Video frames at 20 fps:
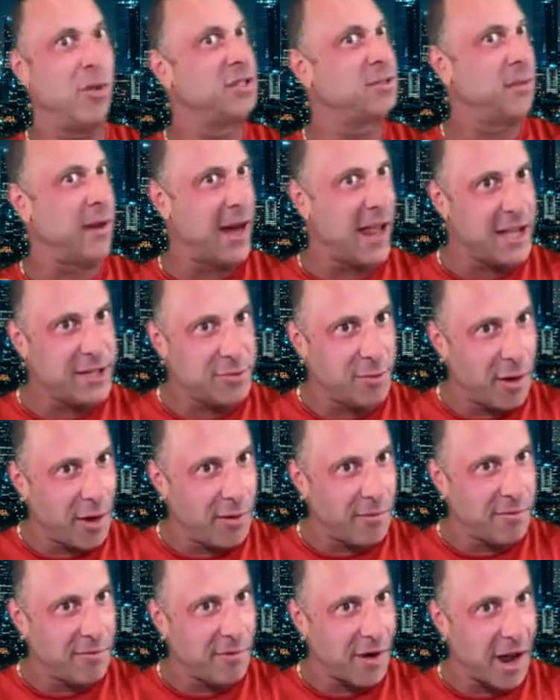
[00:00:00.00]
When's my next
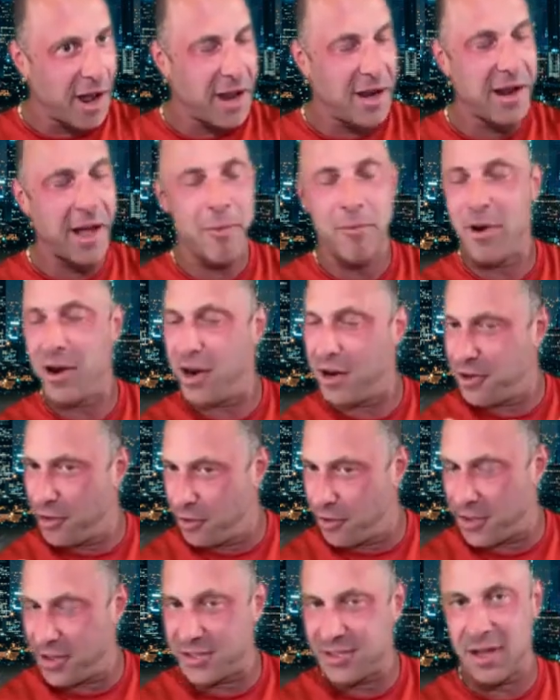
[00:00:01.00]
one? right? I'm ready
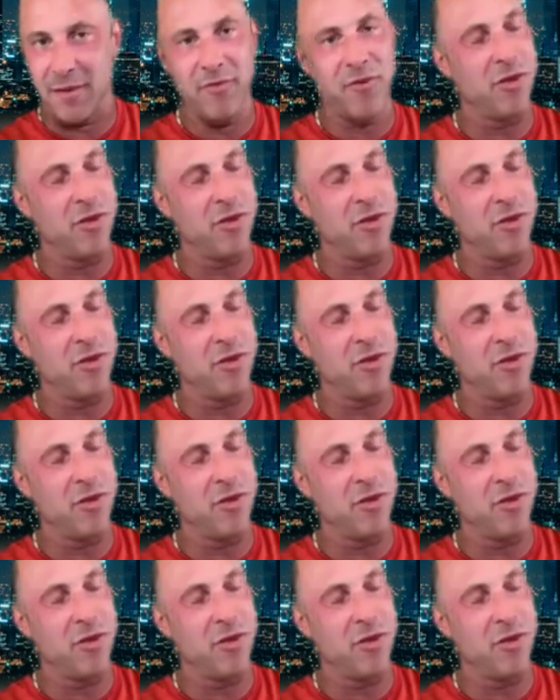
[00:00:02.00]
to do this.